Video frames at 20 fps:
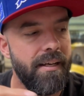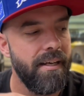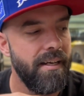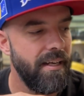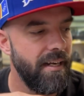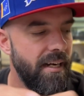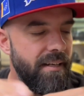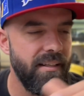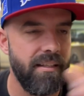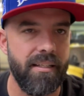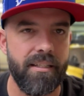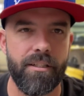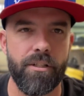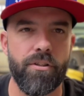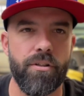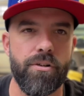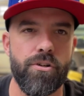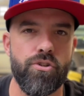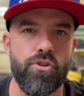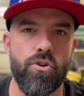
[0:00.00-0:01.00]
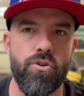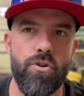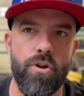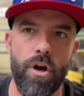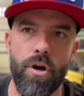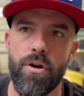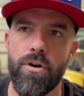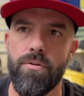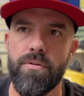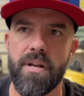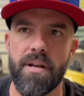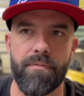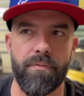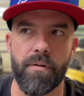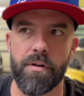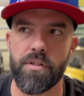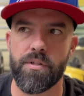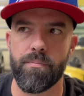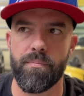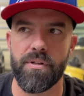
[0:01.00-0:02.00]
And they think that there's no
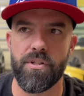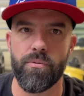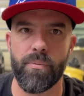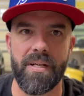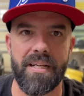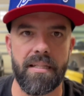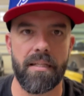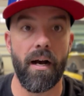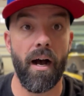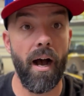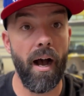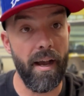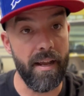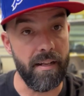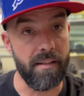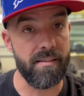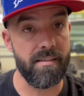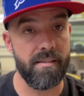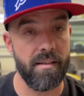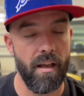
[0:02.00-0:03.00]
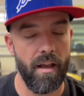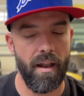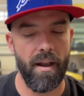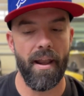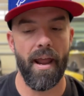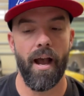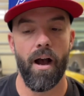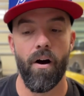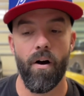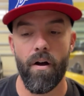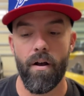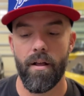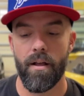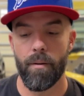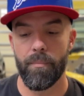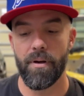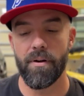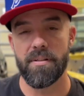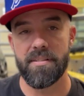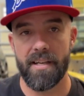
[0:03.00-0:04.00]
difference between the heights. Now,
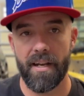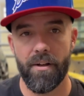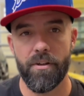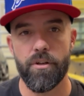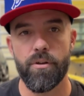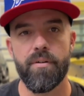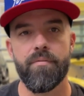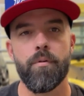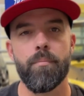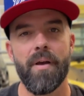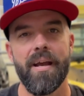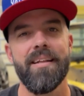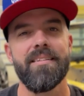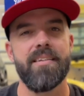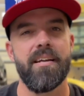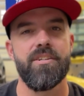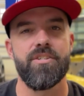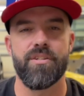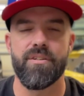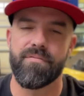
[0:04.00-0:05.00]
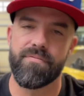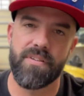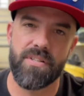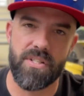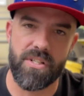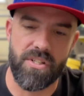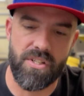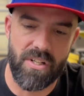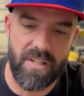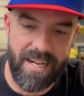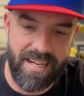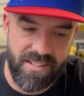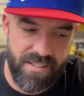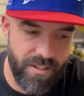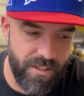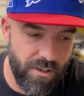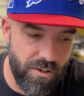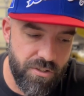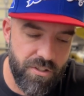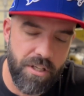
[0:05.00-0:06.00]
I'm here to tell you, if you paid attention to physics class,
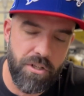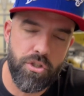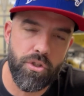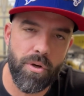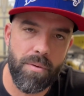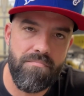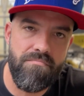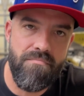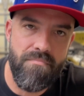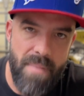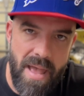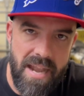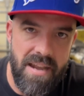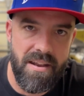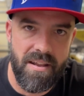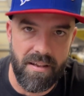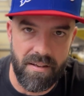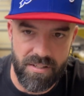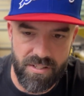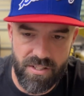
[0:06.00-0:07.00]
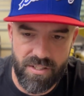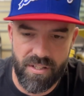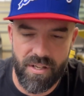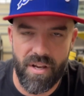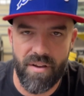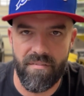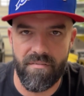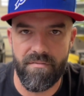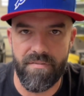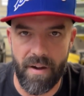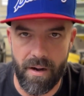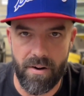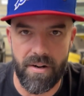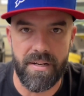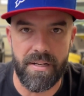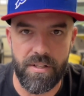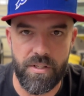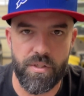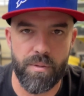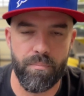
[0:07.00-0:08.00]
there is a tremendous
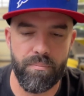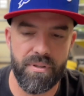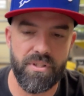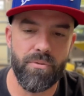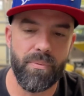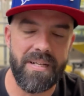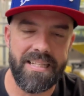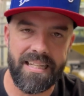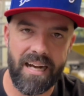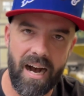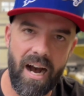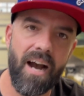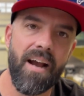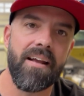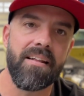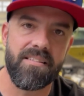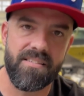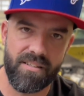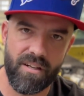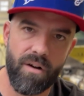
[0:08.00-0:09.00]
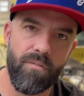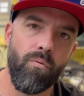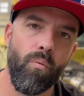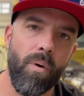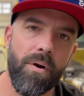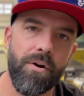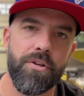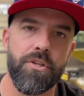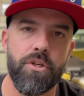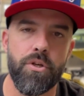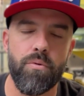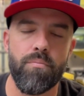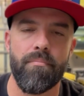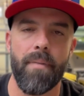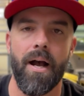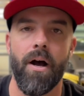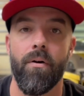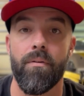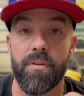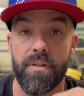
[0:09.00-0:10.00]
variance between the heights of where you
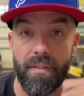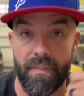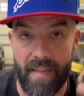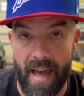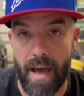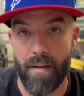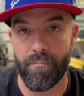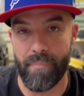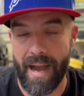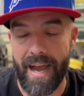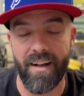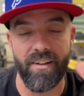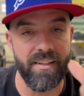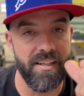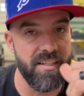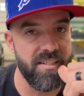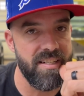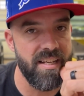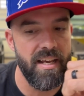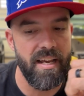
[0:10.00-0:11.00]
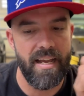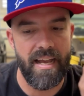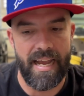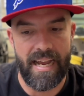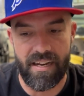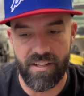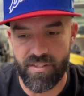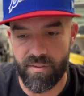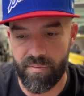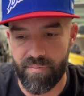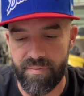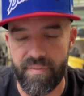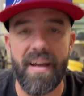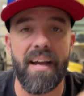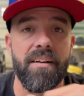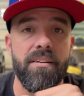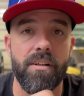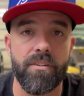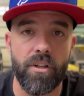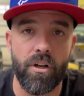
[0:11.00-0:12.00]
mount that ballast and its
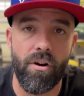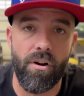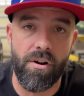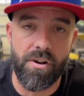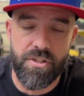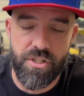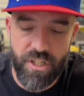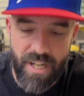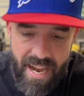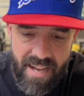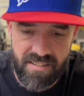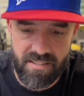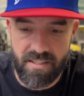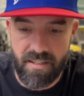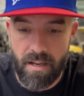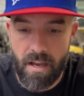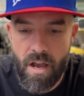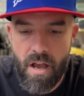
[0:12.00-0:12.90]
effect on the car's chassis,